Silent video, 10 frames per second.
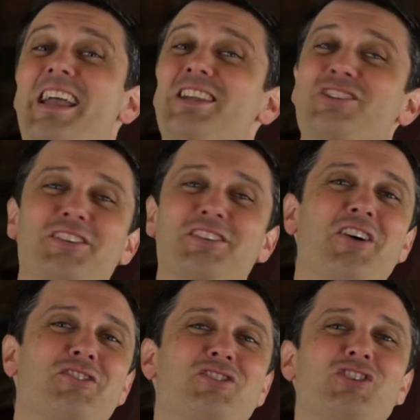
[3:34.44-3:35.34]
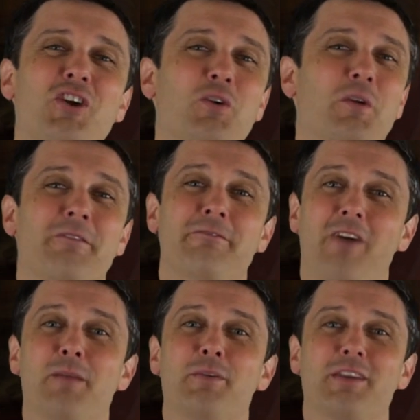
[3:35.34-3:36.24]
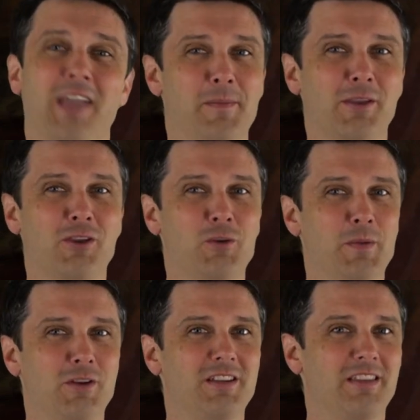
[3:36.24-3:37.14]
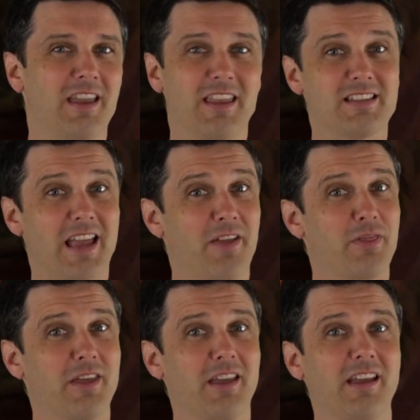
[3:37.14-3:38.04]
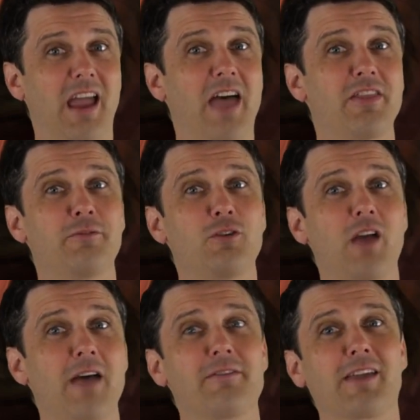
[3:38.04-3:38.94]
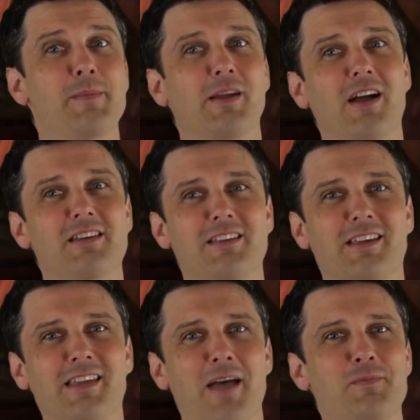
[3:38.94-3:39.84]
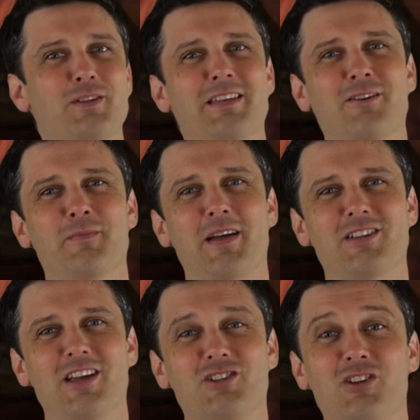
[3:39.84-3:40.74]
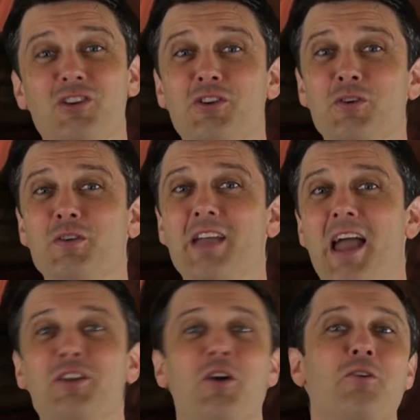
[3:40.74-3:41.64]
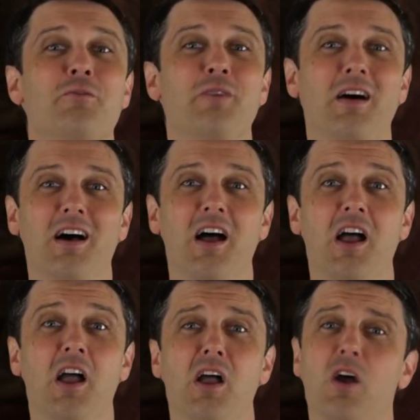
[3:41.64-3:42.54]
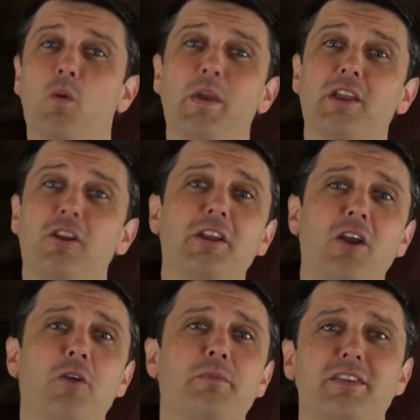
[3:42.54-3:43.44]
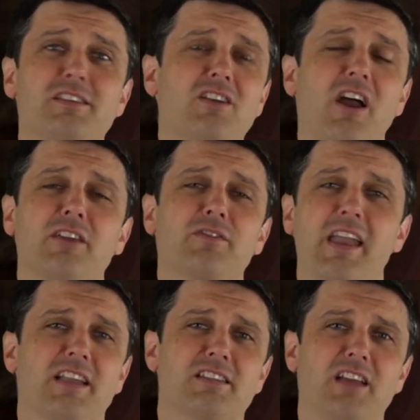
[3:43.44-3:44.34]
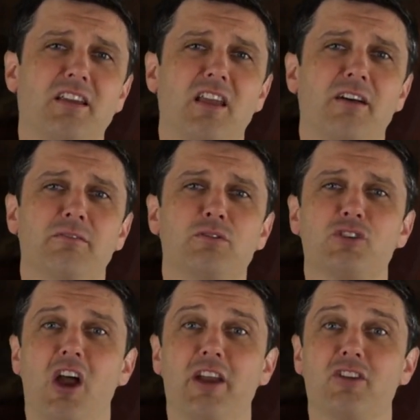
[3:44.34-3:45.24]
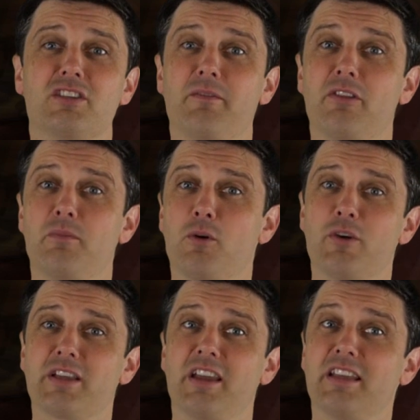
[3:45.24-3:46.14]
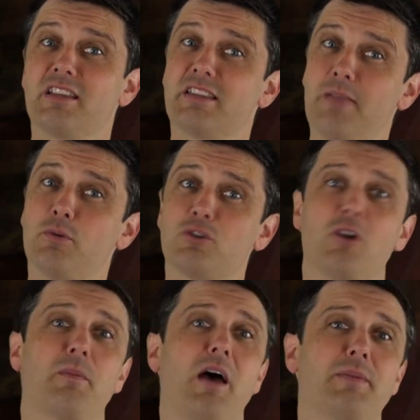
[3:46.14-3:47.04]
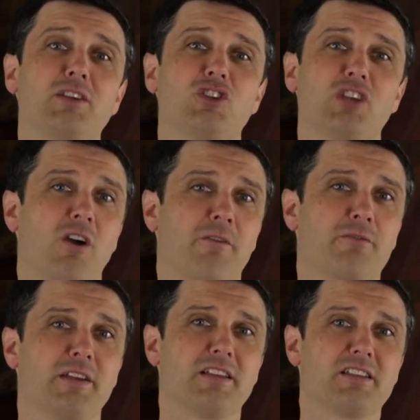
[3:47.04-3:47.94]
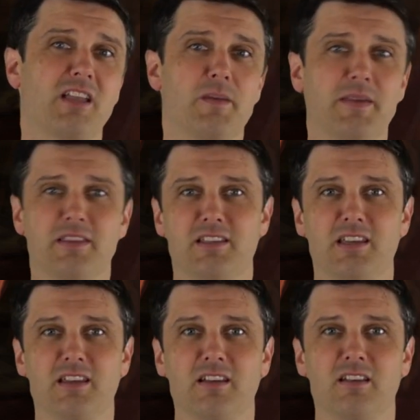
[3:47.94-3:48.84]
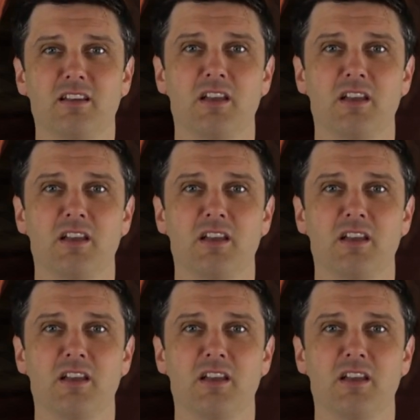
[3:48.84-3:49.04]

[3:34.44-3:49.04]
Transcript: It just goes to show what a vibrant gaming community there is out there, and that if you have a gaming idea that captures their imagination, you can go far. We can only hope that this kind of Kickstarter love will shine on some of the more exciting tabletop RPG offerings that are coming this year.